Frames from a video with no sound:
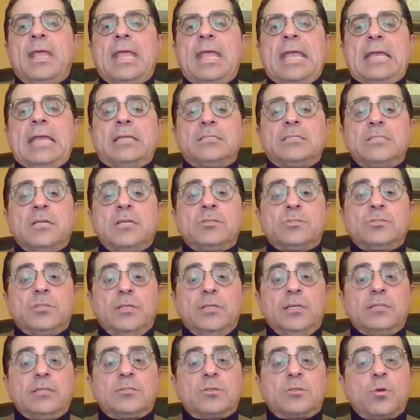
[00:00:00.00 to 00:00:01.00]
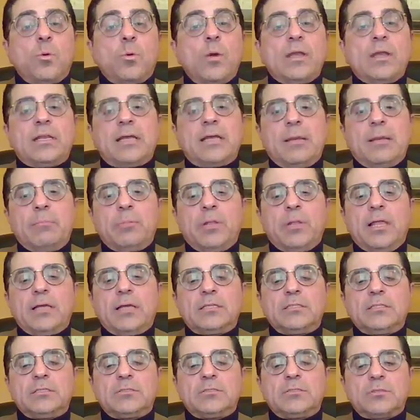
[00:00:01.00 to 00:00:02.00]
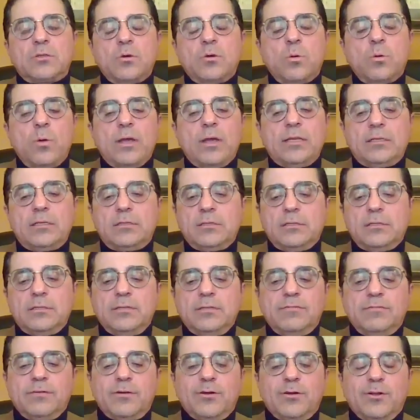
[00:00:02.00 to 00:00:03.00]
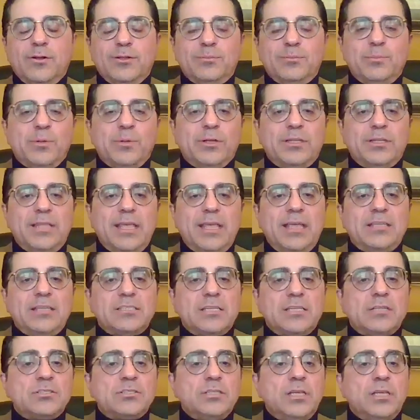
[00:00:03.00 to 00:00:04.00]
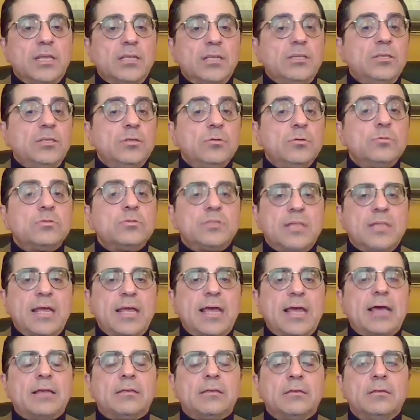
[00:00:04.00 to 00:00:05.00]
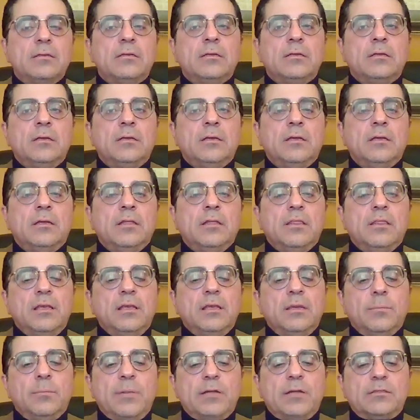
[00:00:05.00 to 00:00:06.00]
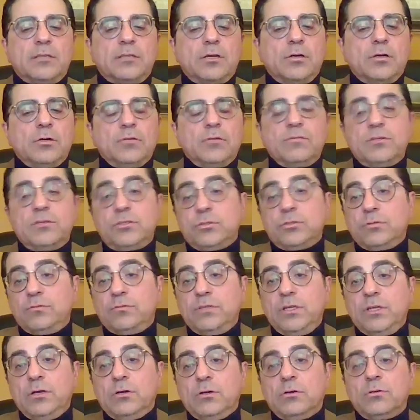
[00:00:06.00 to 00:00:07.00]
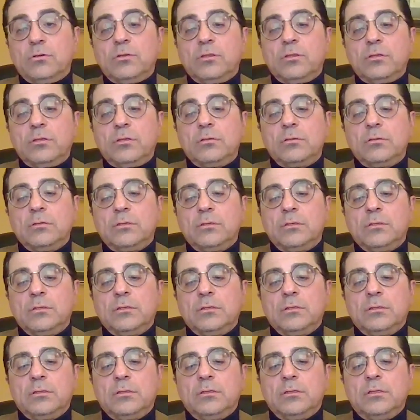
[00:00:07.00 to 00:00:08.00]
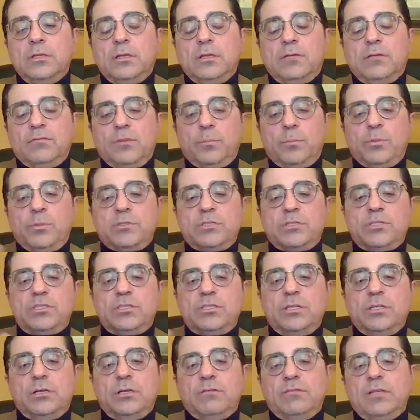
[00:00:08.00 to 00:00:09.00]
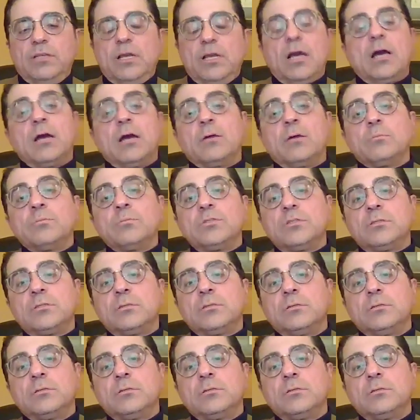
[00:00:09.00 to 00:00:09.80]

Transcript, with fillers: And essentially, it's quite complex. It's quite uh, difficult, but they essentially can use that. Think about the curvature of the Earth. Think of the positioning of the arms.